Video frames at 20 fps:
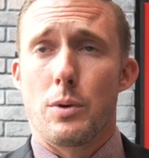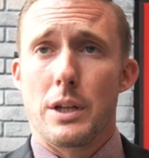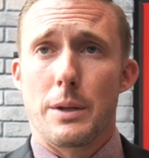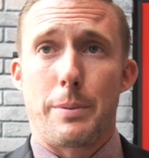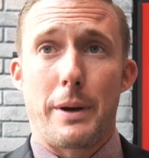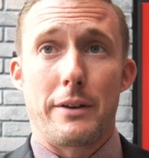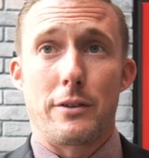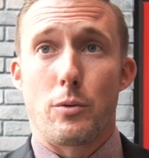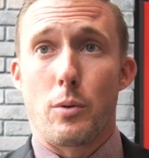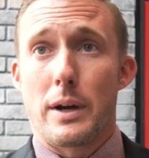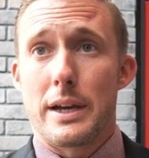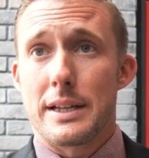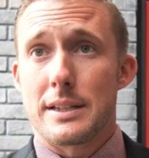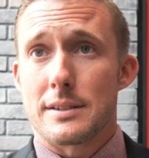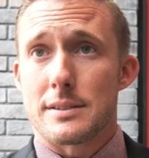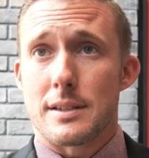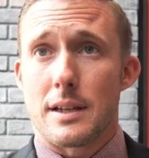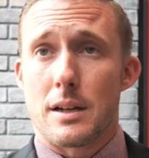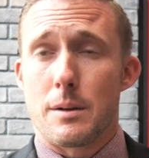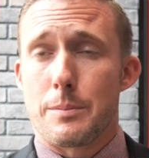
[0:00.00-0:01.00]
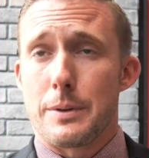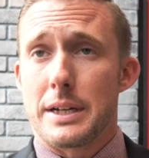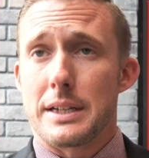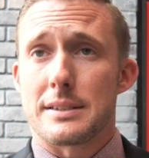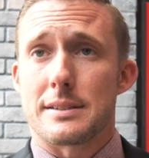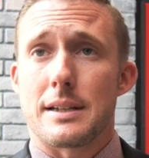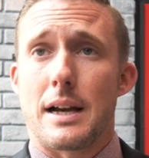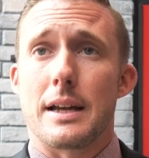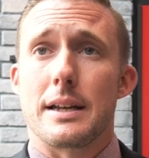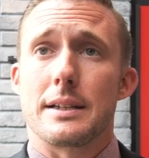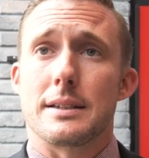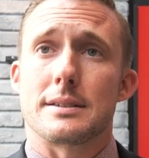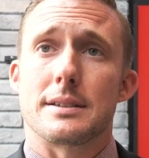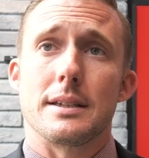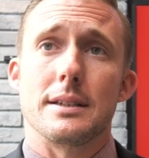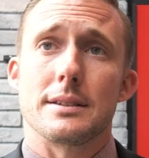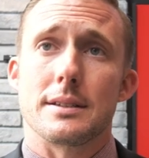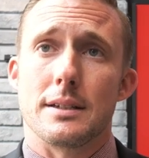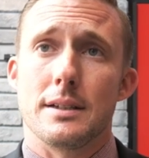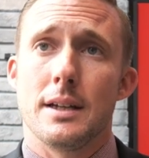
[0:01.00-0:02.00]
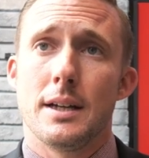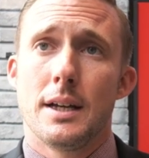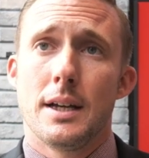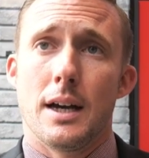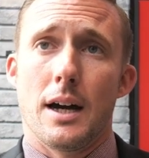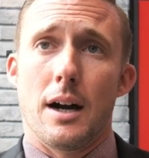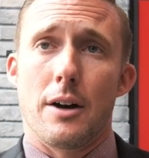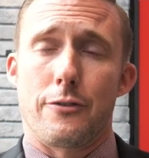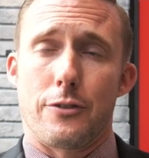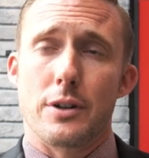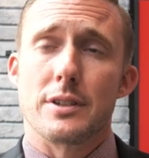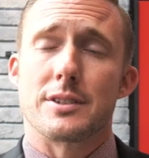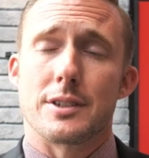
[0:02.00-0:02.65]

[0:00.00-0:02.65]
really paved the way and set up an exciting season for